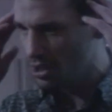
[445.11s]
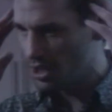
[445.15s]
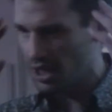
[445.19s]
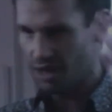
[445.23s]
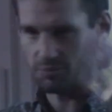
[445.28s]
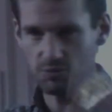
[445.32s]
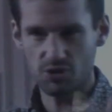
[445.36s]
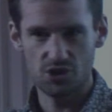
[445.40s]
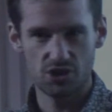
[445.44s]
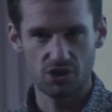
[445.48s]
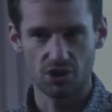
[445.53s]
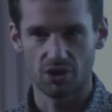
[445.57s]

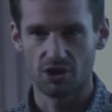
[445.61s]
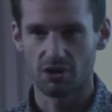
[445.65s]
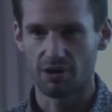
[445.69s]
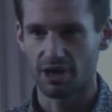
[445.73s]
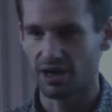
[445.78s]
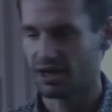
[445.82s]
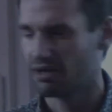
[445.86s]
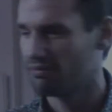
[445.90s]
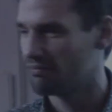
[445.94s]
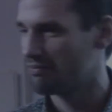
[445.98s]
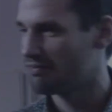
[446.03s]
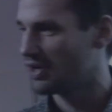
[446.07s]
I'm sure
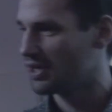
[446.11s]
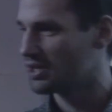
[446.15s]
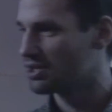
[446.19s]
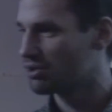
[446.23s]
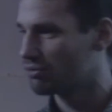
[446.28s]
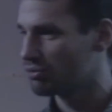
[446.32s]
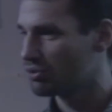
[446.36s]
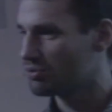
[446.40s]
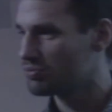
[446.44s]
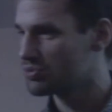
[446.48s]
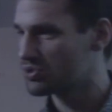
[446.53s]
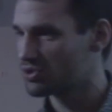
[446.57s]
I can find
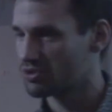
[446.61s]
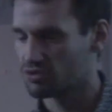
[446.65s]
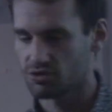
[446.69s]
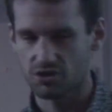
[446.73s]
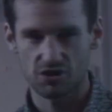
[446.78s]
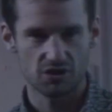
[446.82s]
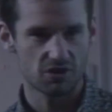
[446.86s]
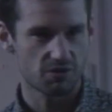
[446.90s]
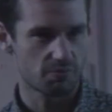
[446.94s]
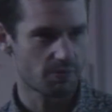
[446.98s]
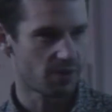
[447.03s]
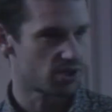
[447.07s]
groups of
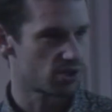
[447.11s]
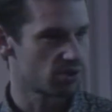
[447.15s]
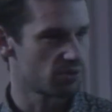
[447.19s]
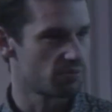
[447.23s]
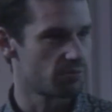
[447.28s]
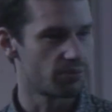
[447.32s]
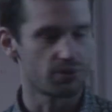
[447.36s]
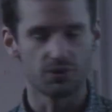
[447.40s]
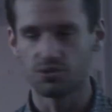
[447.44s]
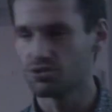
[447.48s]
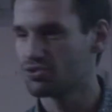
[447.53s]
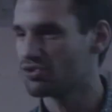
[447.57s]
special
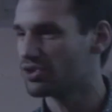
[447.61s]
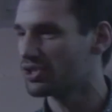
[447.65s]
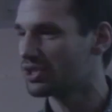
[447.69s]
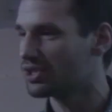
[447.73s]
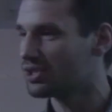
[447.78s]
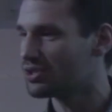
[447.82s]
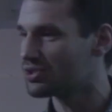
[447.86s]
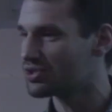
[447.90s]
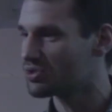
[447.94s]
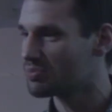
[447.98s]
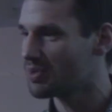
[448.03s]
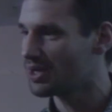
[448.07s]
brew
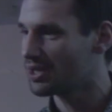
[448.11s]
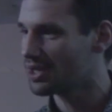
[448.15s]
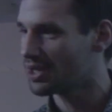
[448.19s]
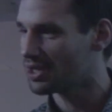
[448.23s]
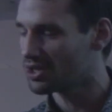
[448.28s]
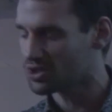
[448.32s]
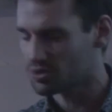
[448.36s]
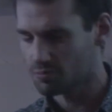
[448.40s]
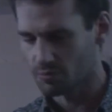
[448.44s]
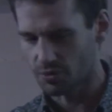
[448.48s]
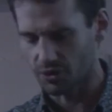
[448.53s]
drinking smackheads,